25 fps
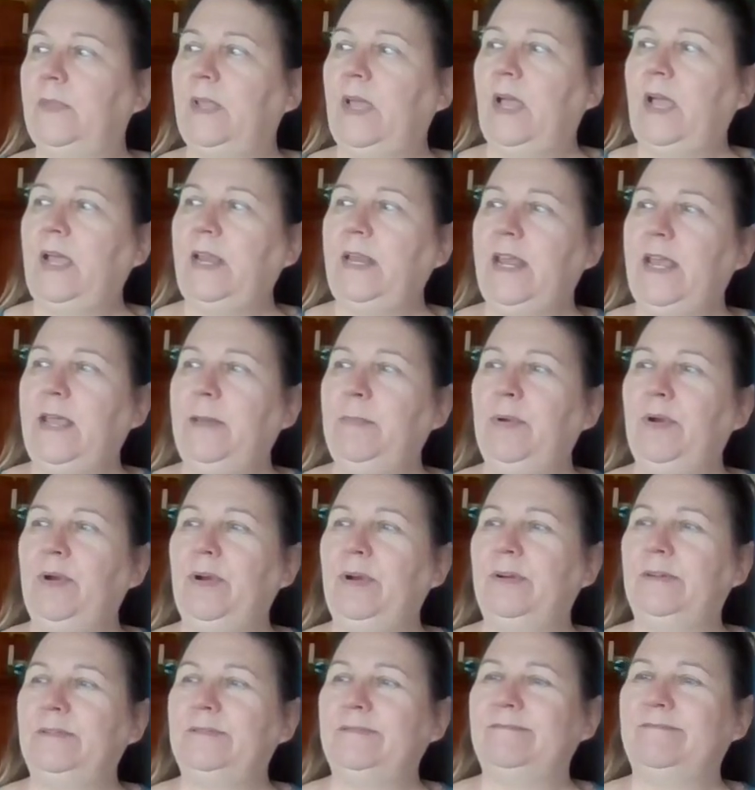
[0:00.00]
Hi,
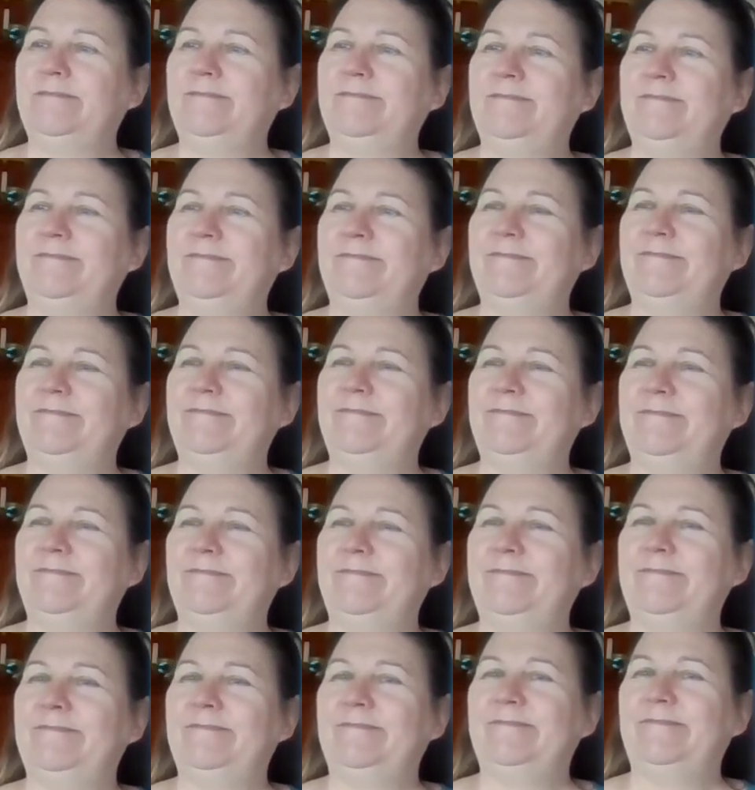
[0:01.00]
neighbor.
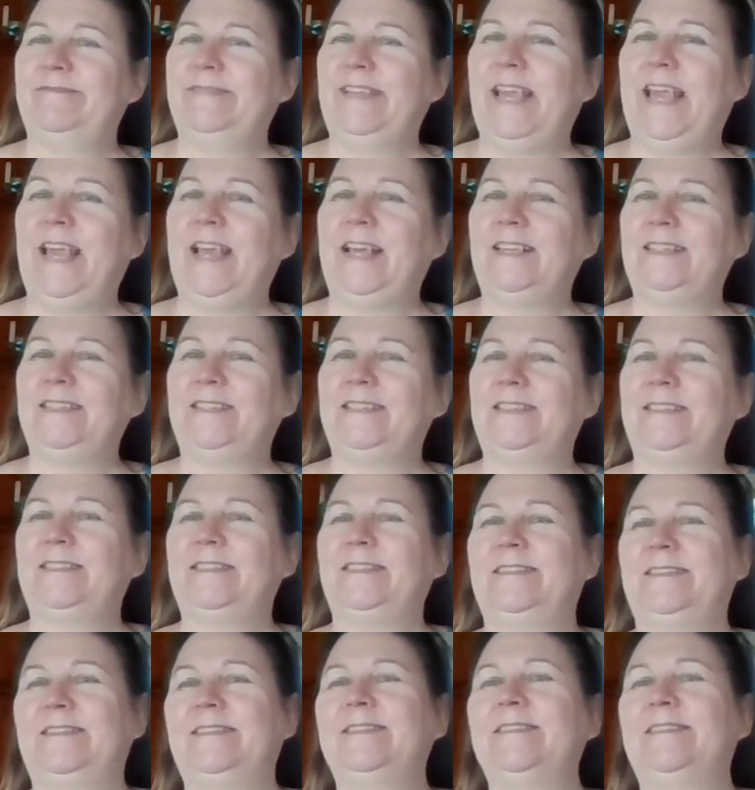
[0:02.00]
Yes,
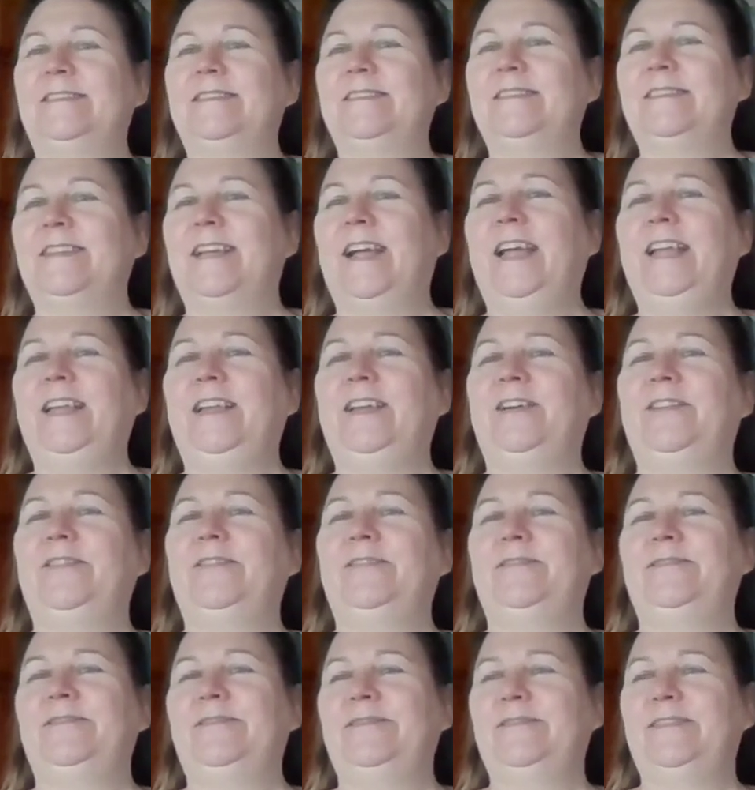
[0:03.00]
I know.
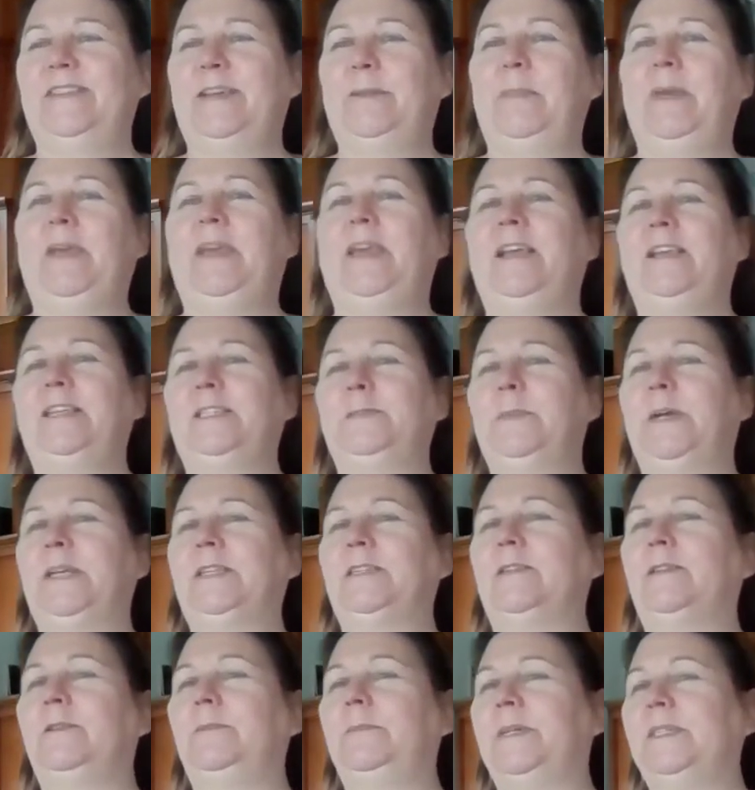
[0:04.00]
I'm making a
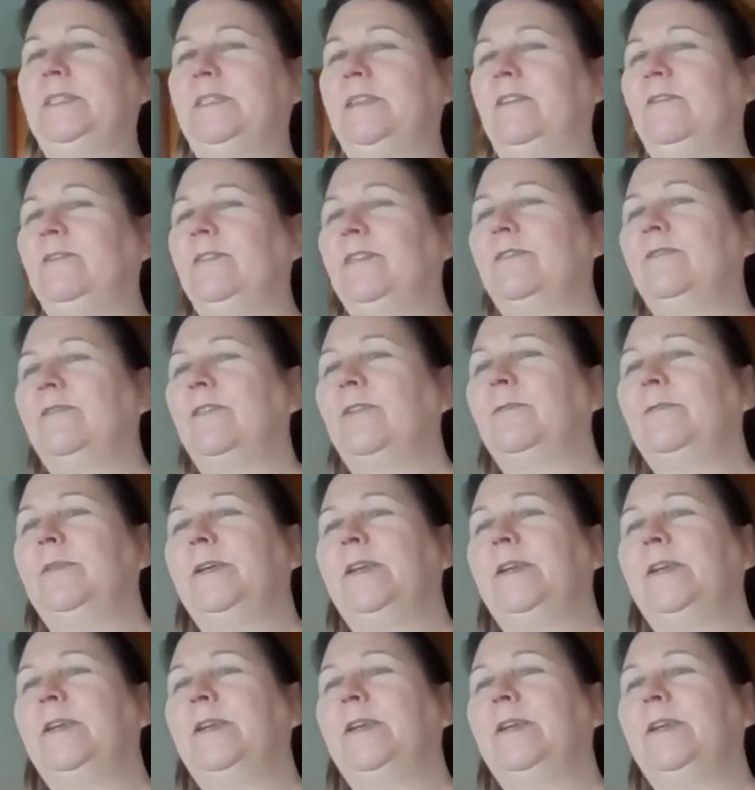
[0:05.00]
spectacle of myself in the front